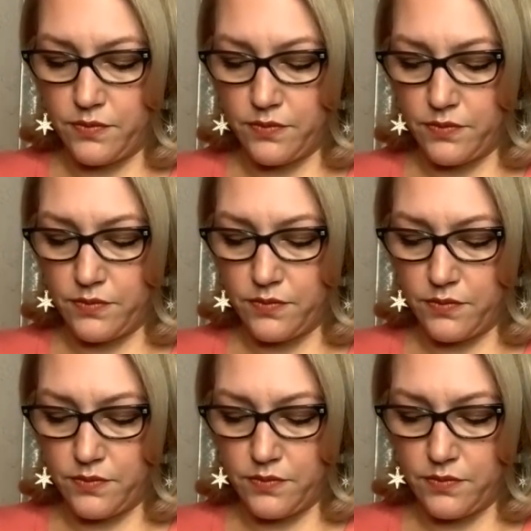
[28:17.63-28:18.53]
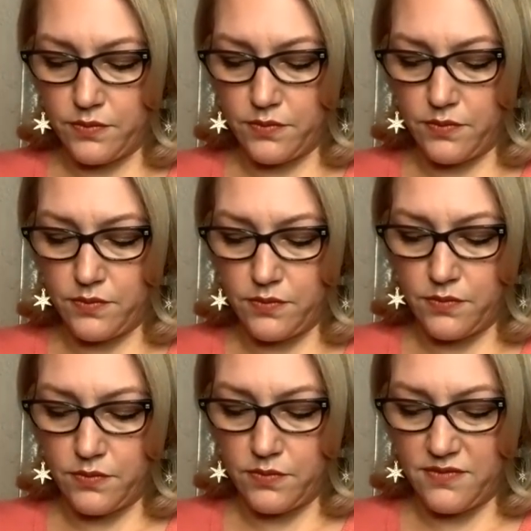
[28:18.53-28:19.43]

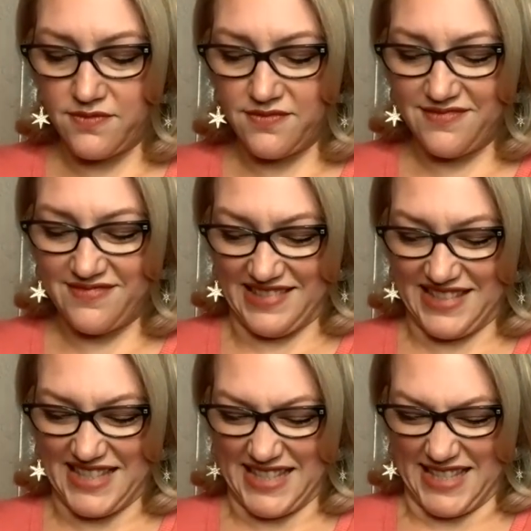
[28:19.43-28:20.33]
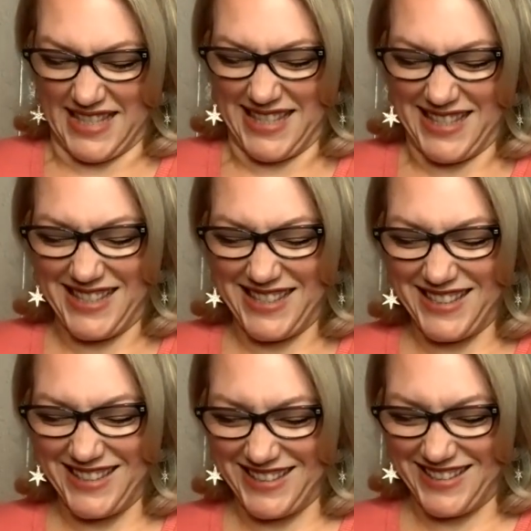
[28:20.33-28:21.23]

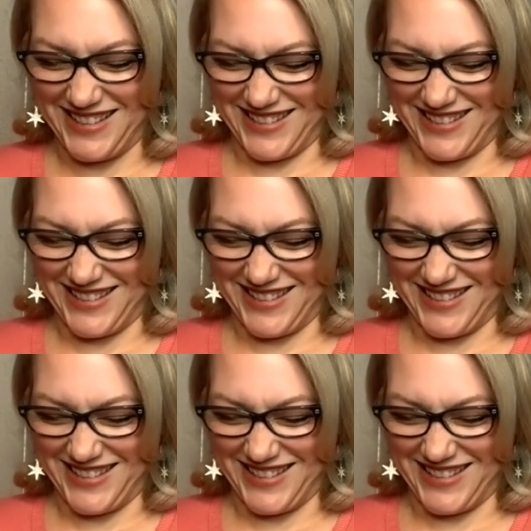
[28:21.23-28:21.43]
[no speech]